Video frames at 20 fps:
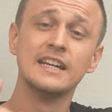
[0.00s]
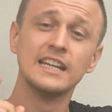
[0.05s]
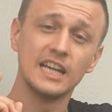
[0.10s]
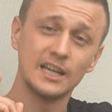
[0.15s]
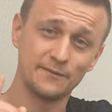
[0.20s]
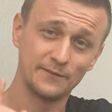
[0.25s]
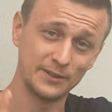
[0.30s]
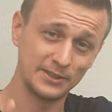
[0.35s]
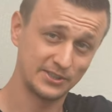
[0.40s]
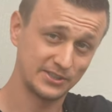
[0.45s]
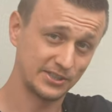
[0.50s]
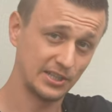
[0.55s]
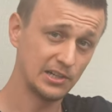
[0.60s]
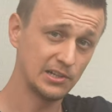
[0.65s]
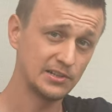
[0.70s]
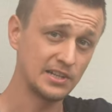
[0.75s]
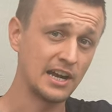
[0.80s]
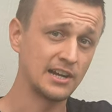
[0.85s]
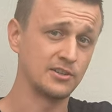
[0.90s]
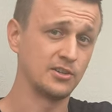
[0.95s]
If it's
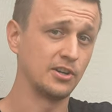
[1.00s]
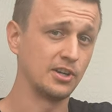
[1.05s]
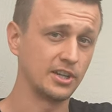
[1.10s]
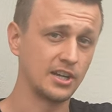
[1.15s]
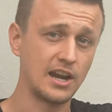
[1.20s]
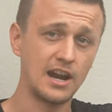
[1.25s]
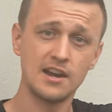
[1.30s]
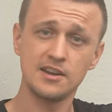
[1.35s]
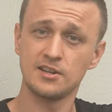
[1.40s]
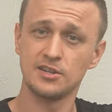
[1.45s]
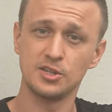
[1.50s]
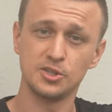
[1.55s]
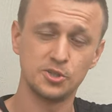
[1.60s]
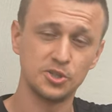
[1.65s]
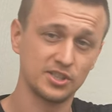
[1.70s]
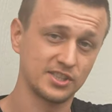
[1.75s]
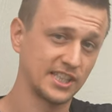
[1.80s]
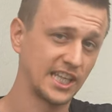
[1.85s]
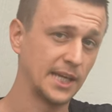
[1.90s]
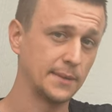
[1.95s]
still not turning on and it
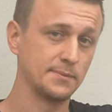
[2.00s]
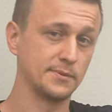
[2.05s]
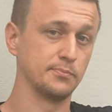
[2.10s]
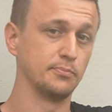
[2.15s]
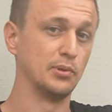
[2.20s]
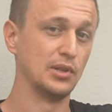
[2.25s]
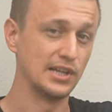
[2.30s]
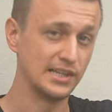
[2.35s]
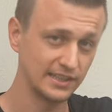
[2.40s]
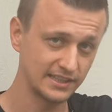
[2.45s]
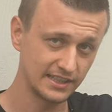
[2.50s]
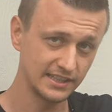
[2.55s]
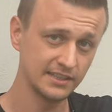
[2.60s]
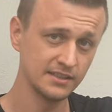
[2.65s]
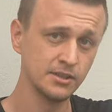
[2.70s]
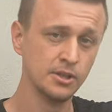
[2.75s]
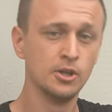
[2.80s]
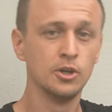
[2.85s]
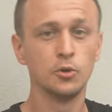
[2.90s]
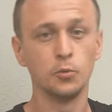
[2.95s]
just keeps
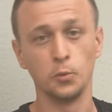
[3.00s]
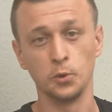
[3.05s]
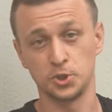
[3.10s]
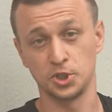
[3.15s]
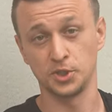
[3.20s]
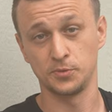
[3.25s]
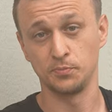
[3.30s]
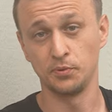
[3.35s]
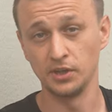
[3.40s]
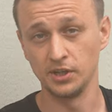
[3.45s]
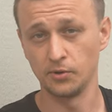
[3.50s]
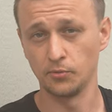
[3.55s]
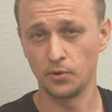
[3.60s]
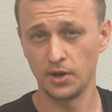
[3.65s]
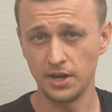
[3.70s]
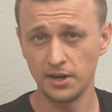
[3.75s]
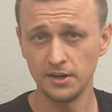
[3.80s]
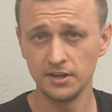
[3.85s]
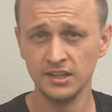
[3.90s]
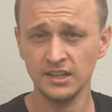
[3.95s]
blinking, which is pretty
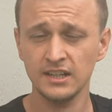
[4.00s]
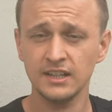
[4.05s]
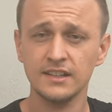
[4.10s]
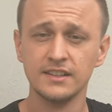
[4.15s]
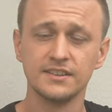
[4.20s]
rare,